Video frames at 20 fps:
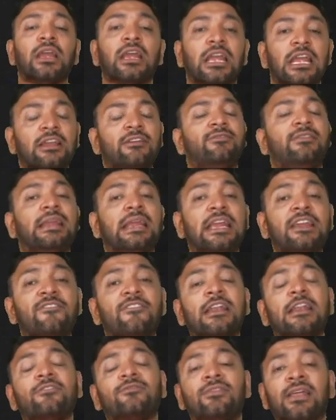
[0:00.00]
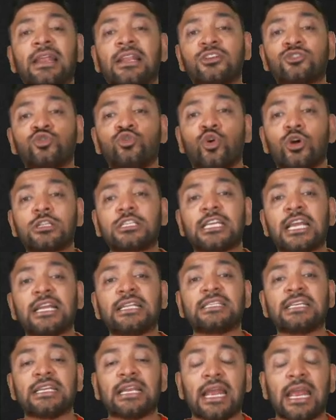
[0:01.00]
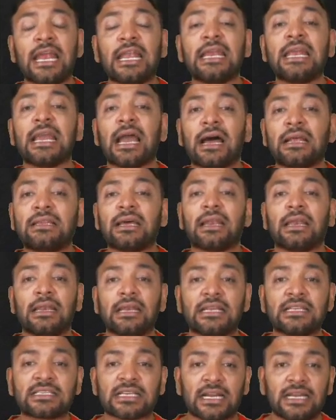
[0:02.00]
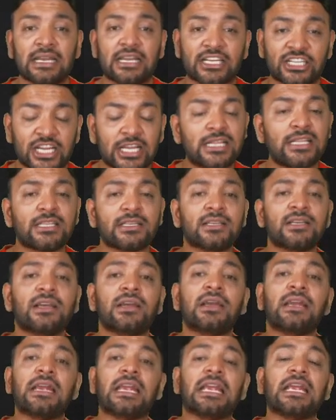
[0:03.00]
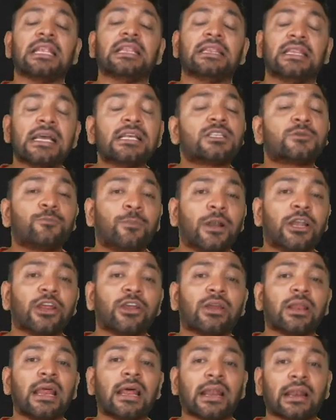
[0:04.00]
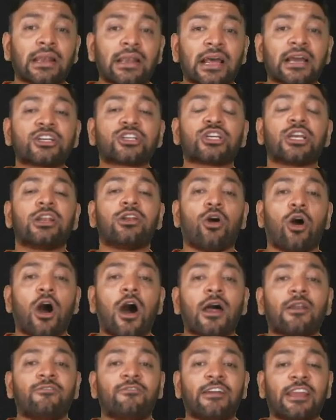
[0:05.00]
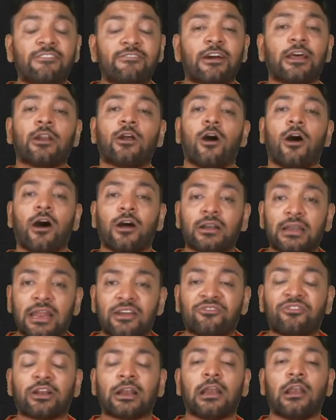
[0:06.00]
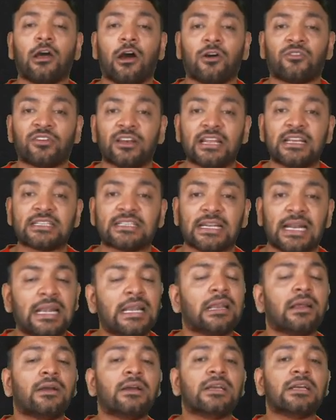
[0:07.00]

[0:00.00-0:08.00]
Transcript: Even if there is no change in any other lease conditions, this particular reduction or waiver or deferral of lease rent